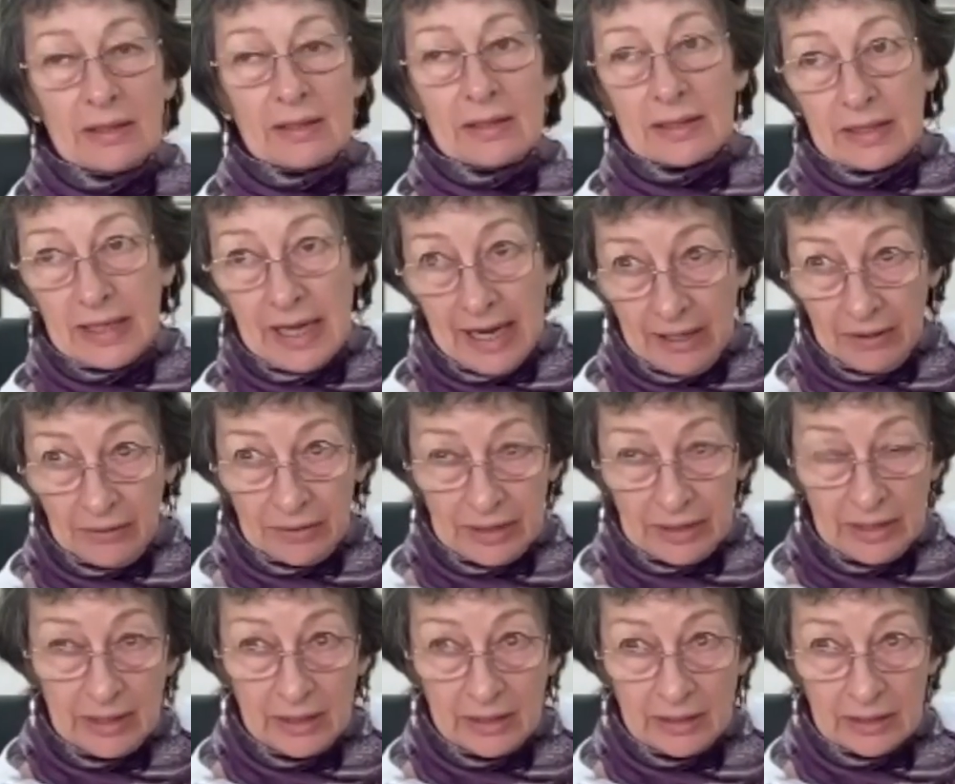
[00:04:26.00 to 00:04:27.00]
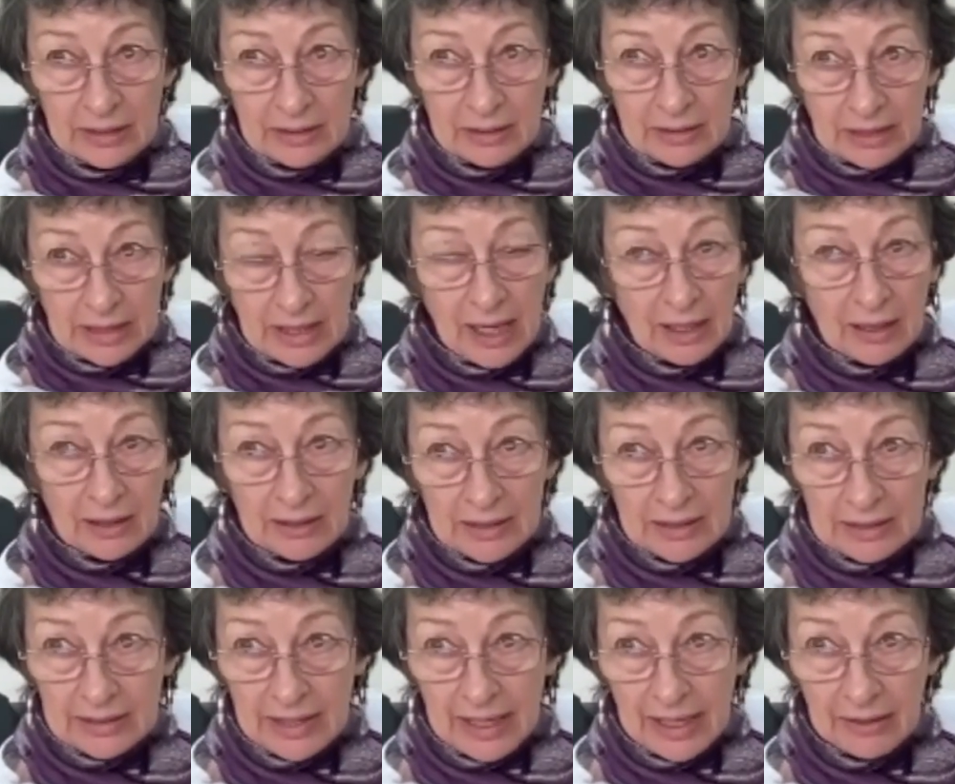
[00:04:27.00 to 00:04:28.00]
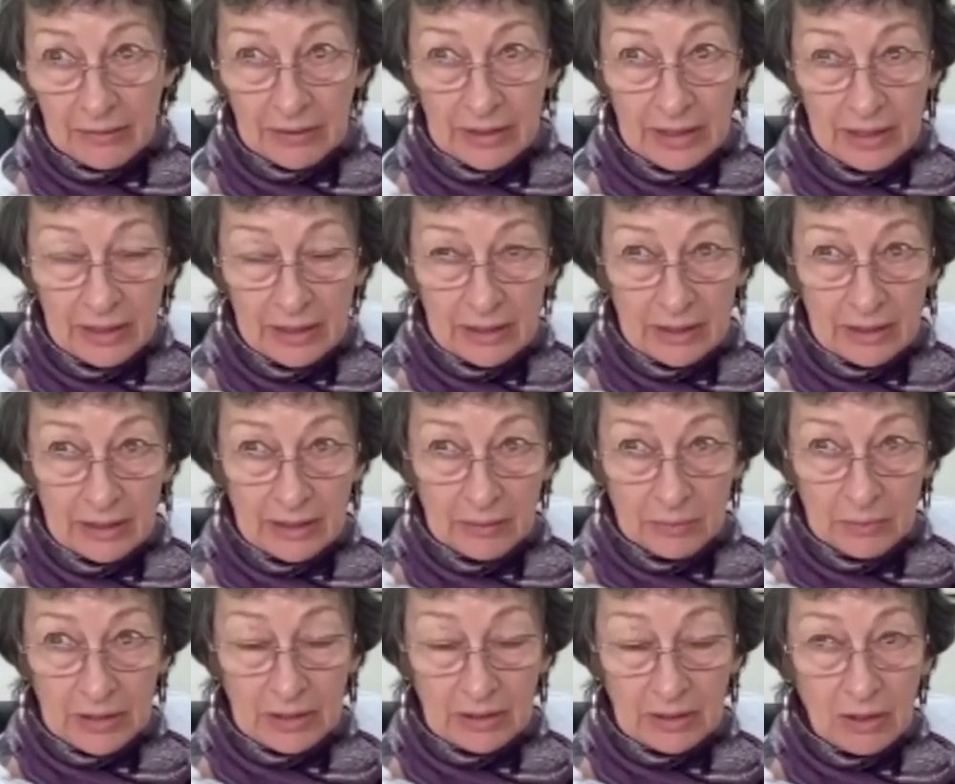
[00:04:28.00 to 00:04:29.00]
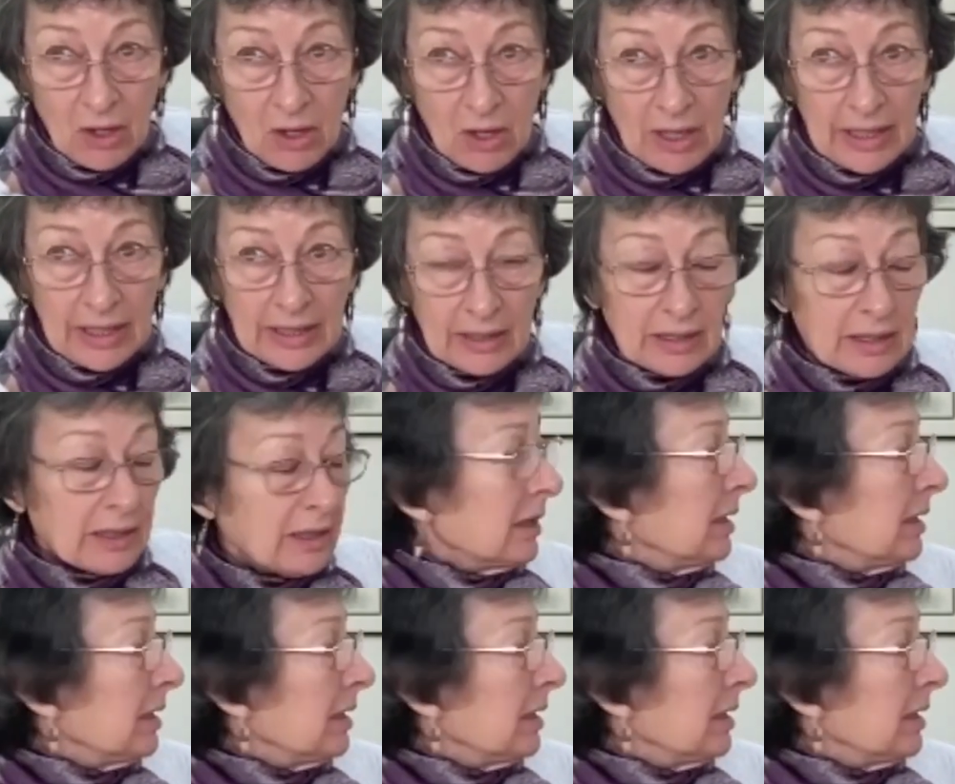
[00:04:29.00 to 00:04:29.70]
that's carried, the colour that's carried with the light,